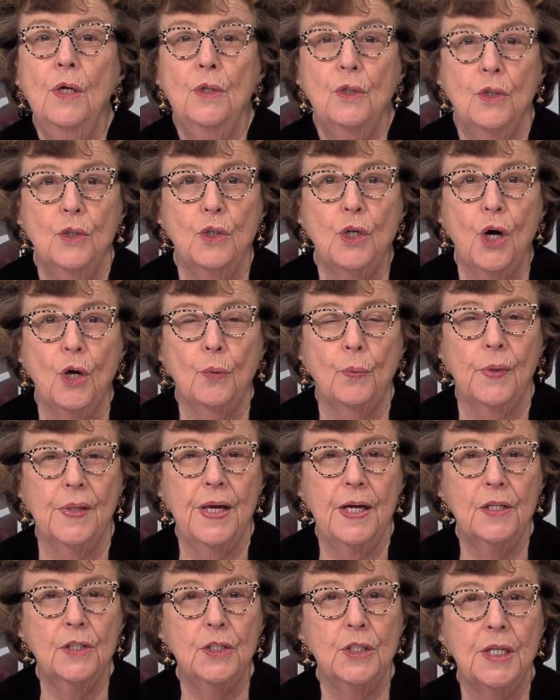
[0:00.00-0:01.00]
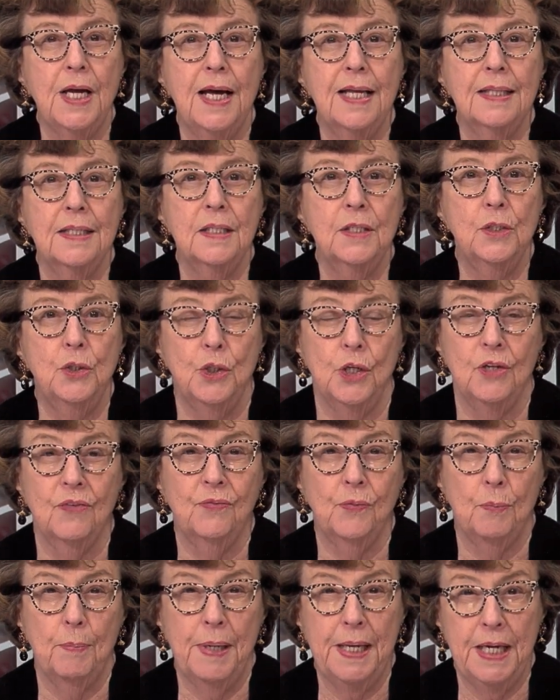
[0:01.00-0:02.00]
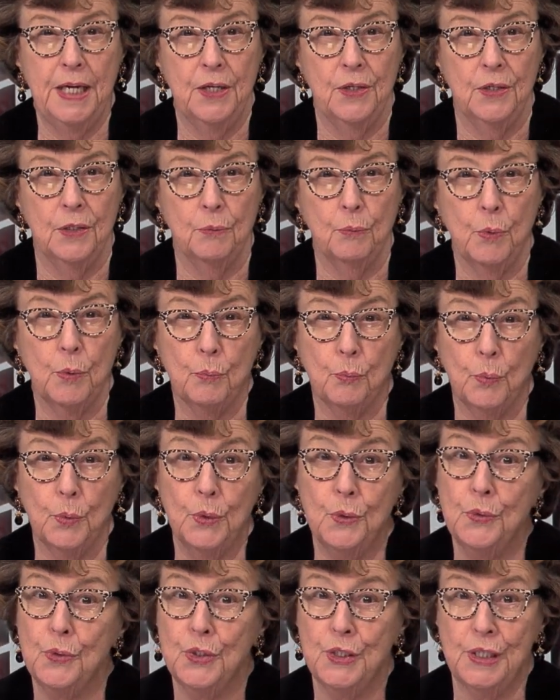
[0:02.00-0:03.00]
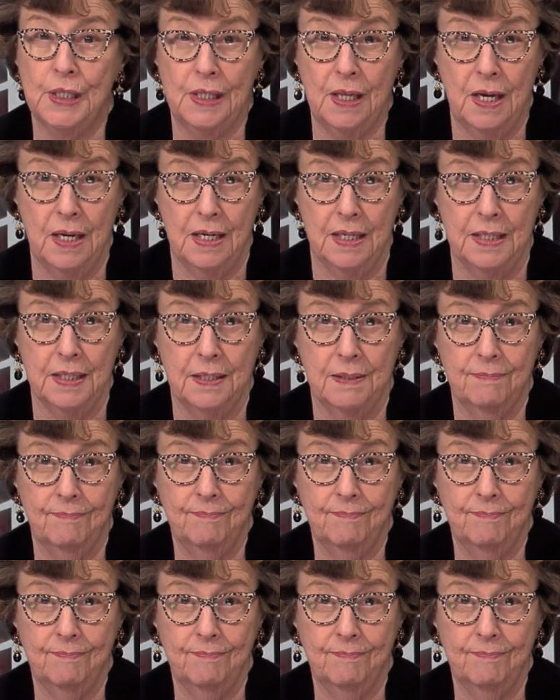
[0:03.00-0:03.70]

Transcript: to talk with hairstylist Jennifer McCharen with Rutz Salon.